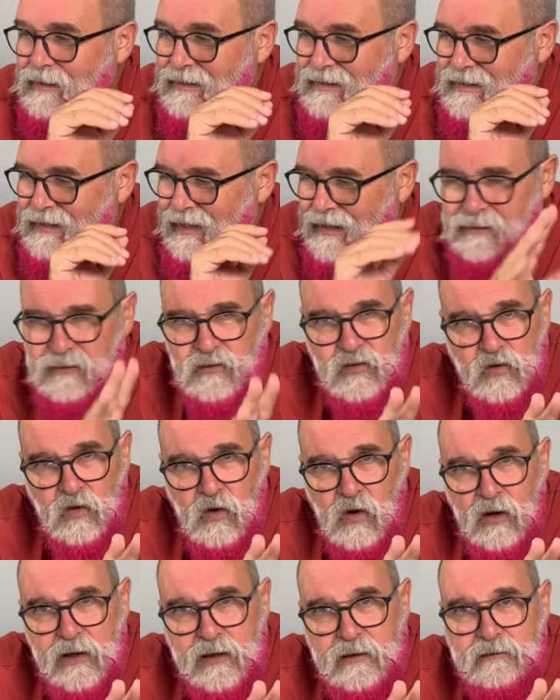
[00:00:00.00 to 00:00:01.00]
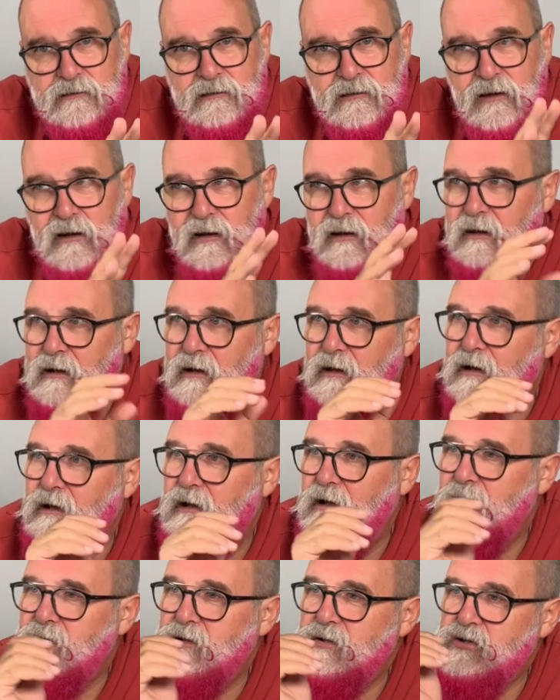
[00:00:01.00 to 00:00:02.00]
Get to know it,
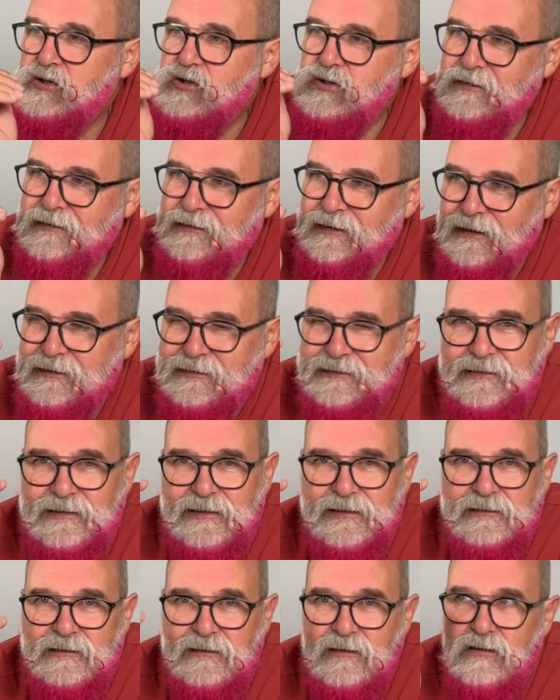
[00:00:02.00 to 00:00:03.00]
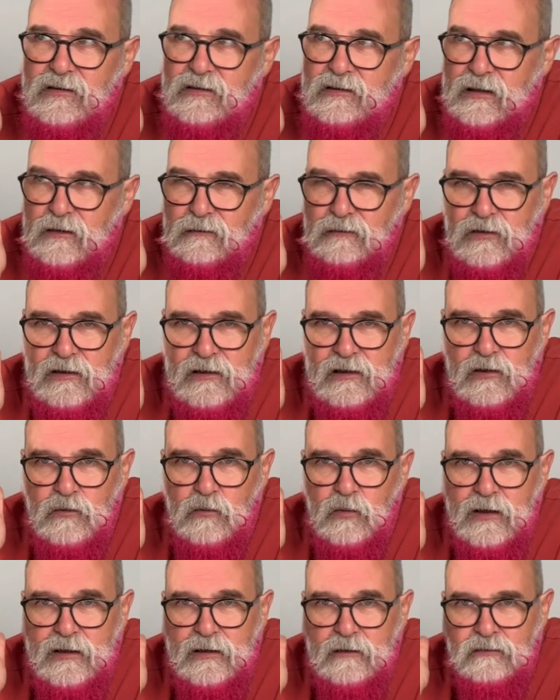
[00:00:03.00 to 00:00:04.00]
test it, different
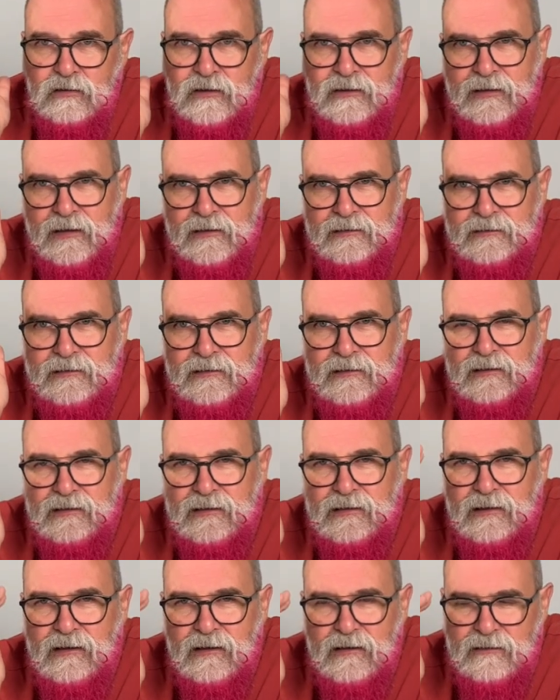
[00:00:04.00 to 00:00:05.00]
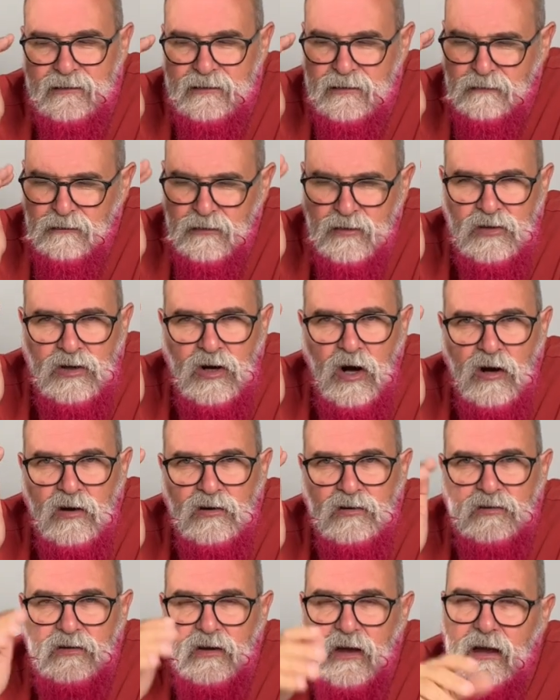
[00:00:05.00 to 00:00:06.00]
liquid, different density, different
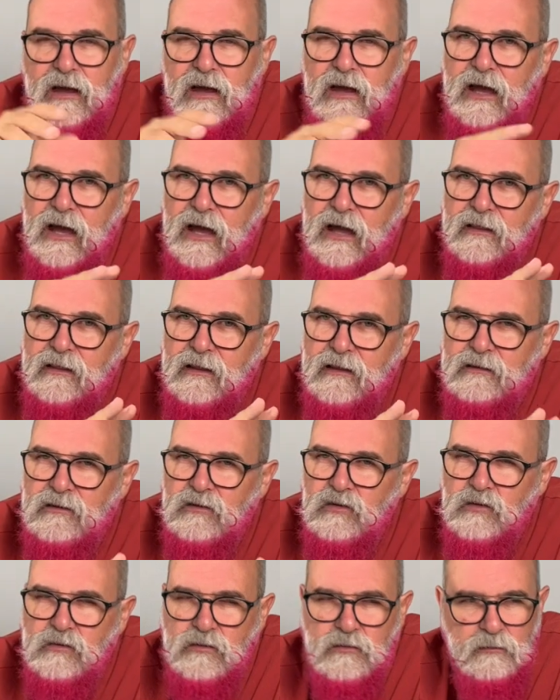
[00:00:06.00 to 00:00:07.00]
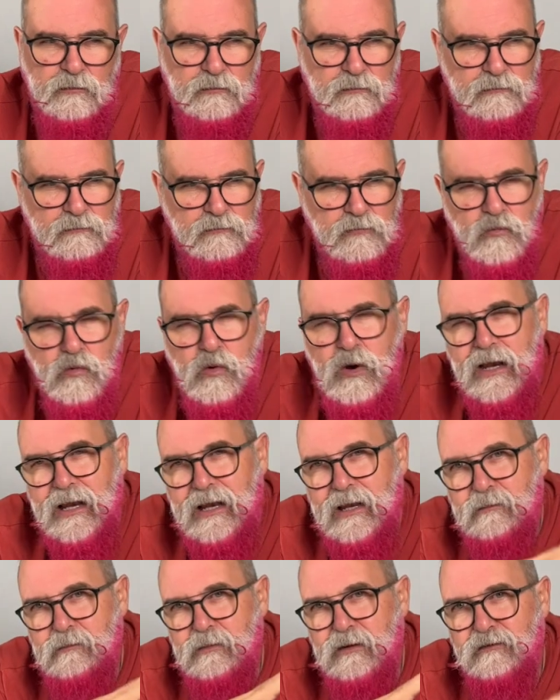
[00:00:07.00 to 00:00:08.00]
colors, and that could
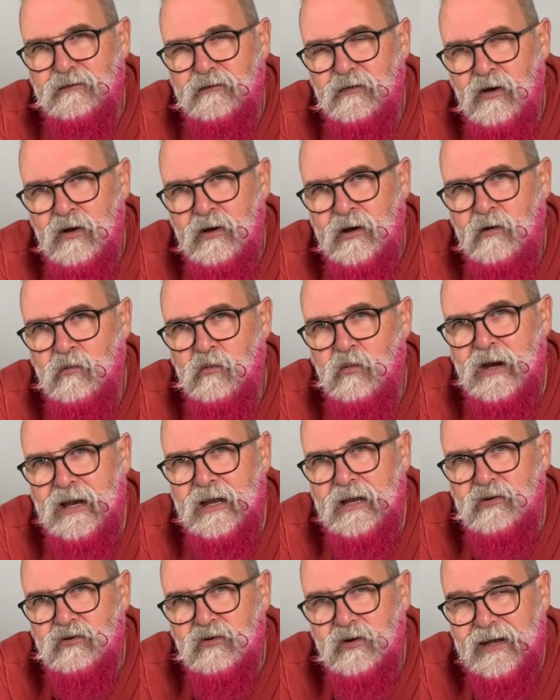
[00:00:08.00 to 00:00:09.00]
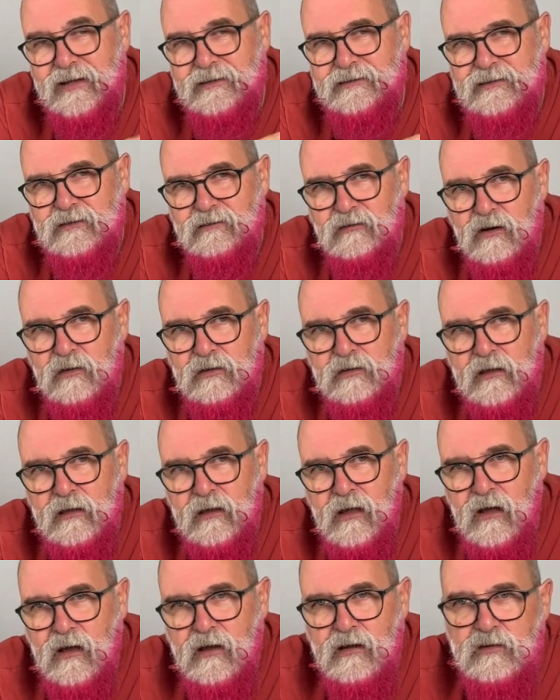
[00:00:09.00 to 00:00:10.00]
really be fun and really creative. I
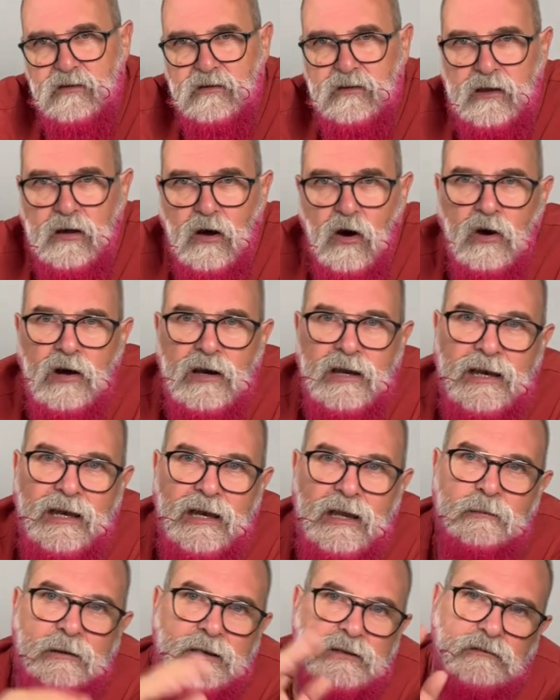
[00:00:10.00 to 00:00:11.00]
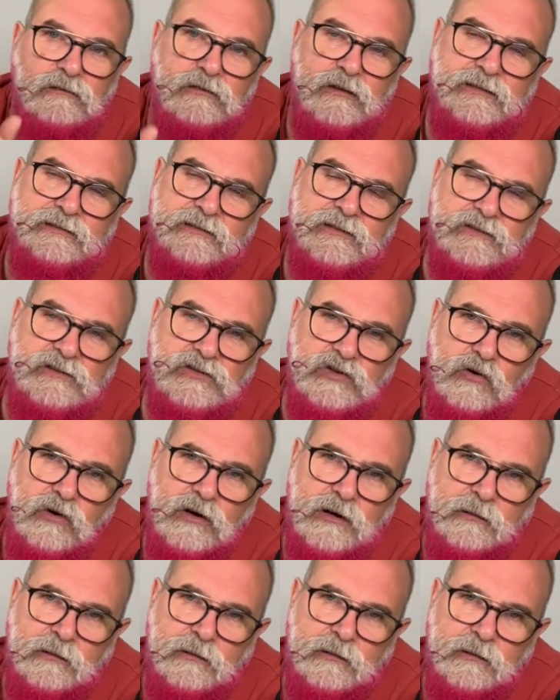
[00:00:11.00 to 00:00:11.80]
think the only limit of this is your